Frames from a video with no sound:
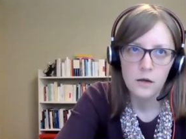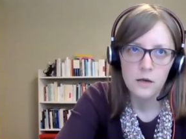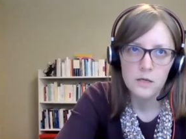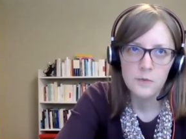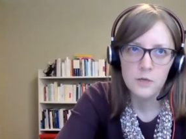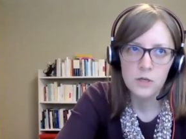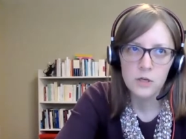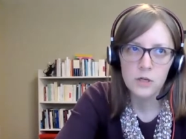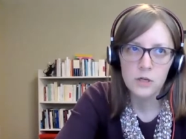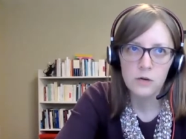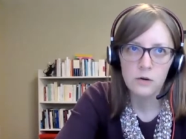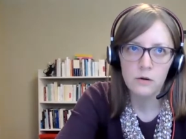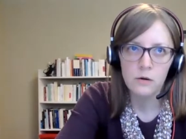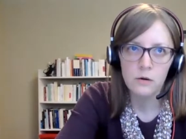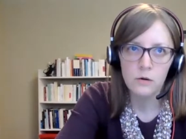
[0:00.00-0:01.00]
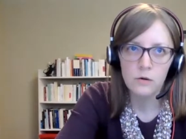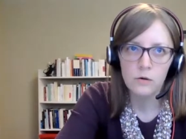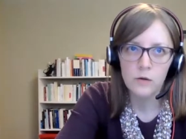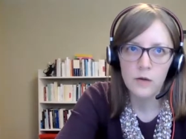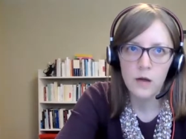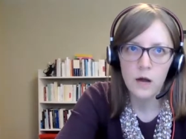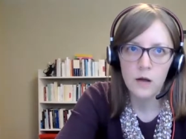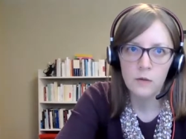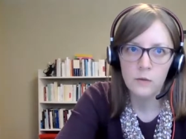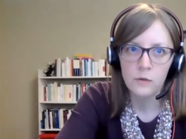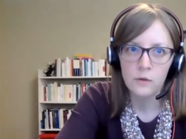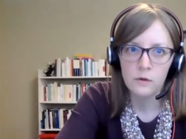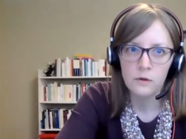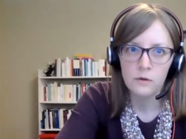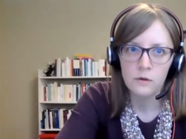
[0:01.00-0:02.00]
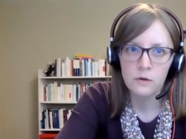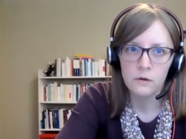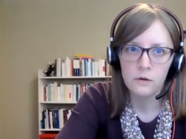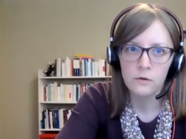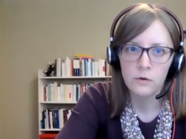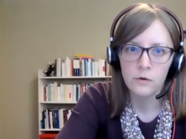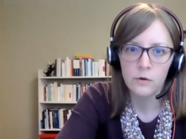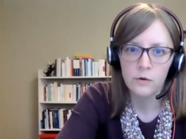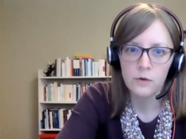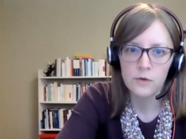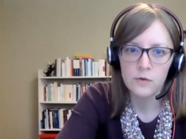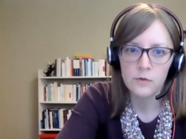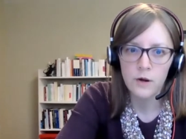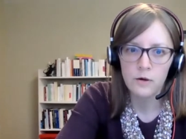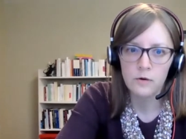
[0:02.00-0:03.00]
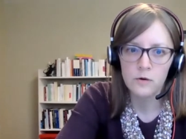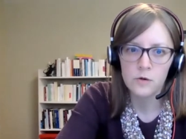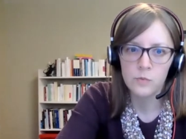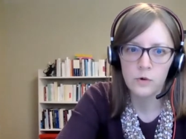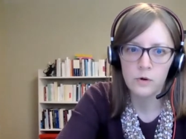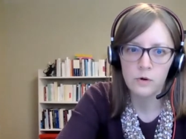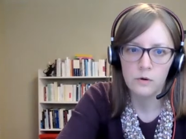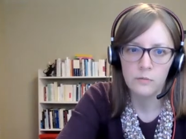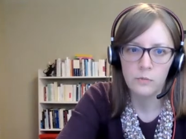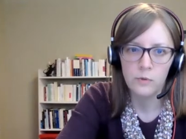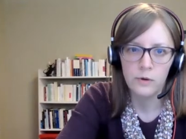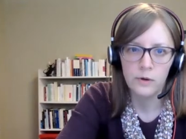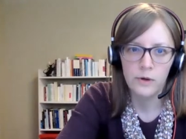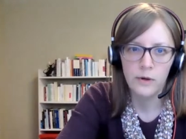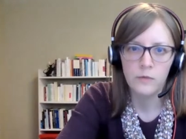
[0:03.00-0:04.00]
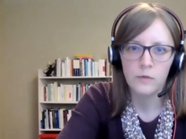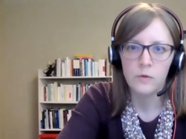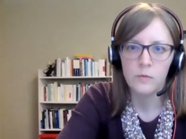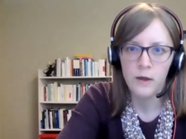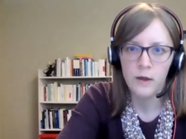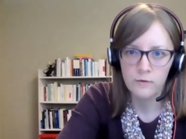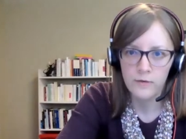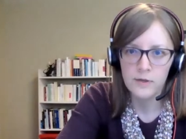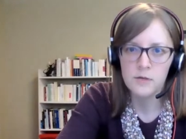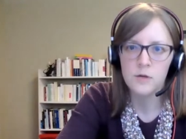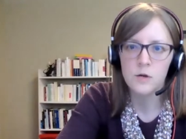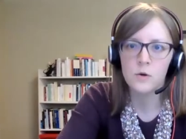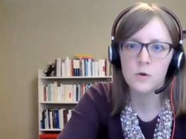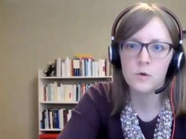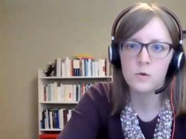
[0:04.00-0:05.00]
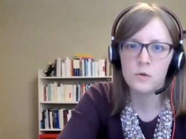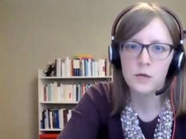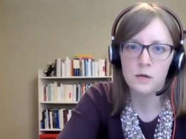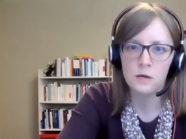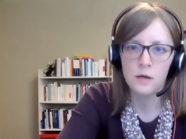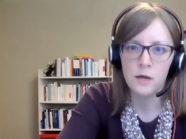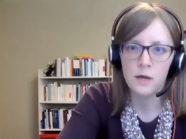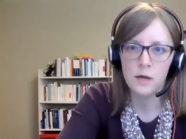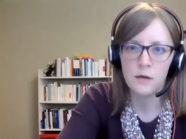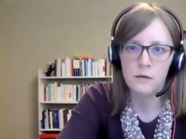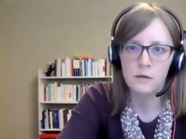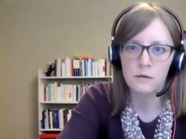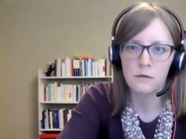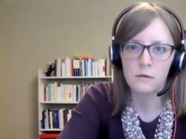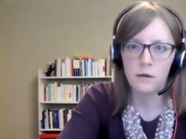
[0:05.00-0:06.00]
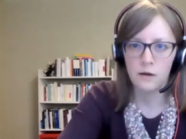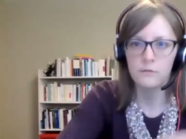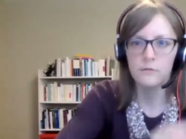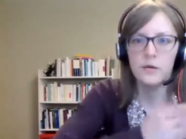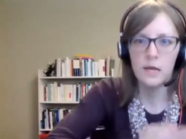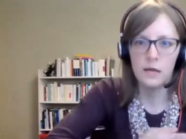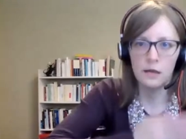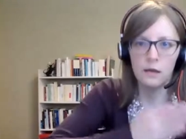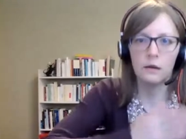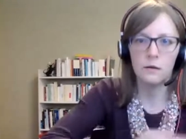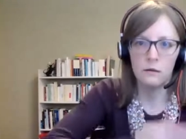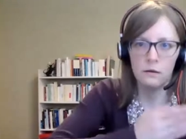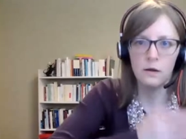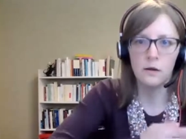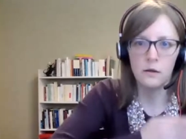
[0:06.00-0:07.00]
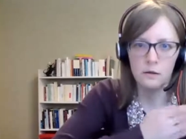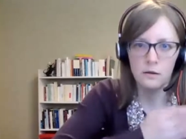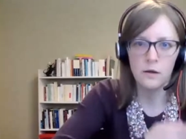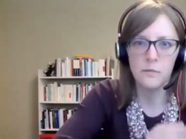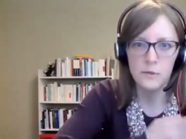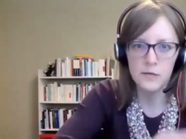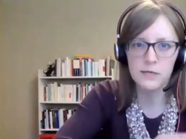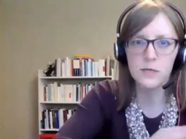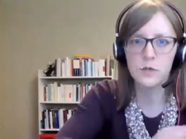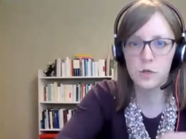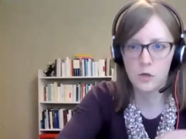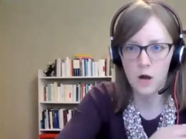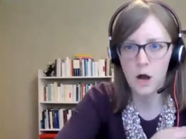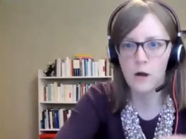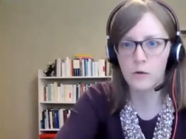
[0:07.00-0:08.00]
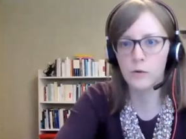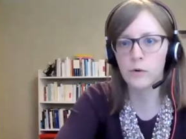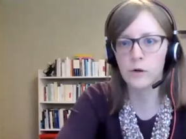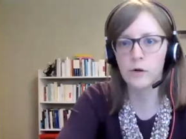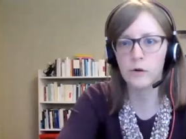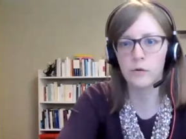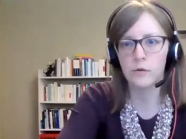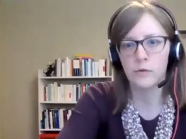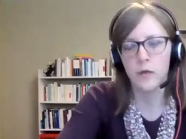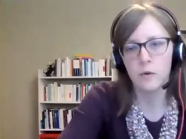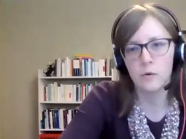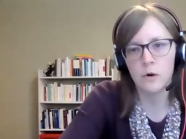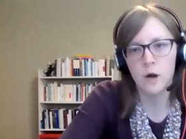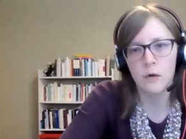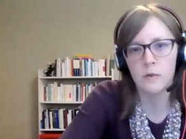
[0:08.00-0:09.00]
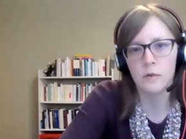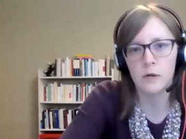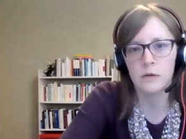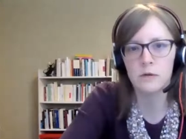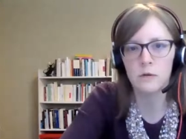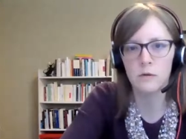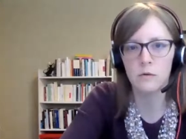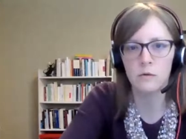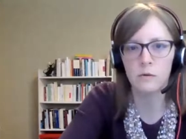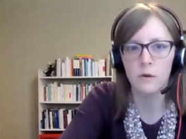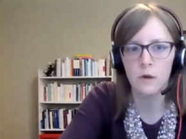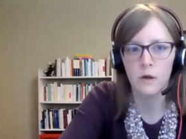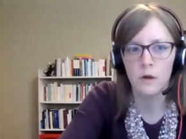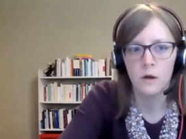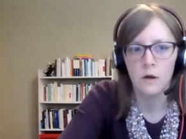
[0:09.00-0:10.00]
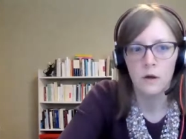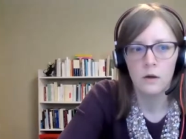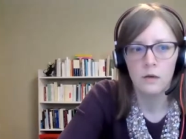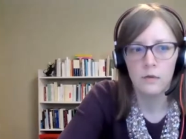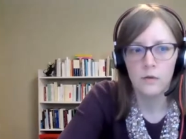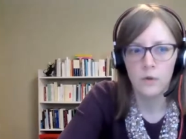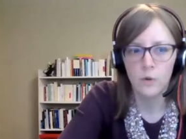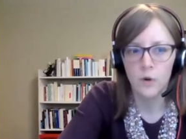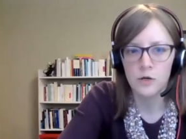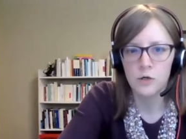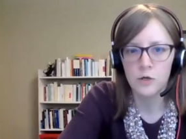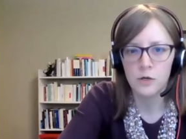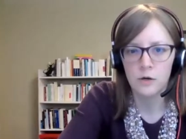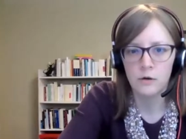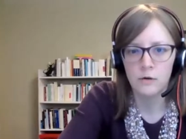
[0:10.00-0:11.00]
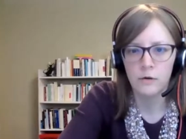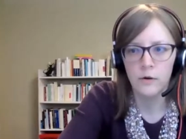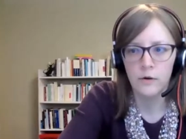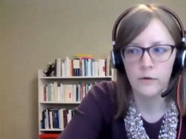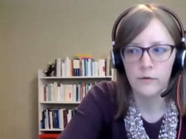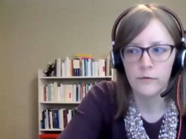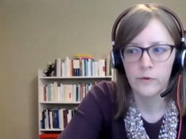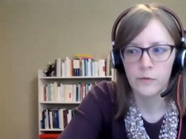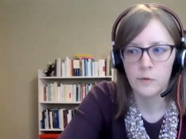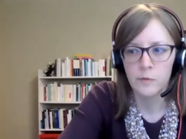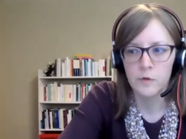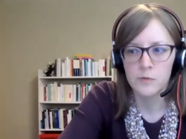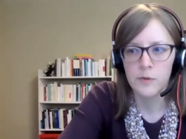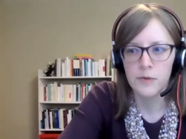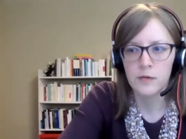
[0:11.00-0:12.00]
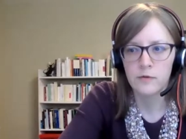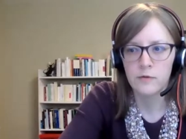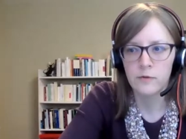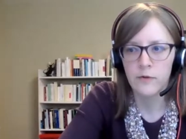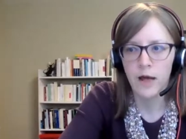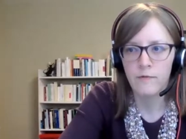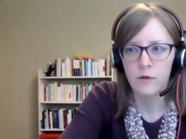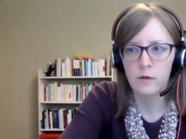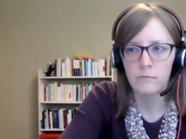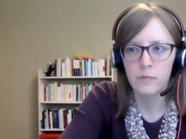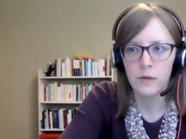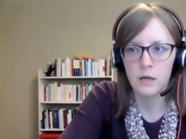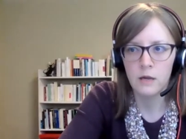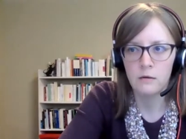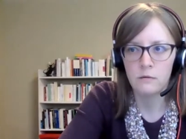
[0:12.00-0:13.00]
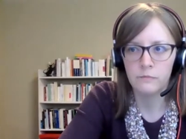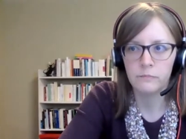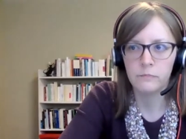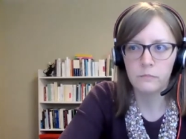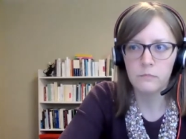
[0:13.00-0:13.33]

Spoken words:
especially early on when the Creolist writers were putting out their manifestos and kind of taking a position on Creole, they were coming to the question from the perspective of having been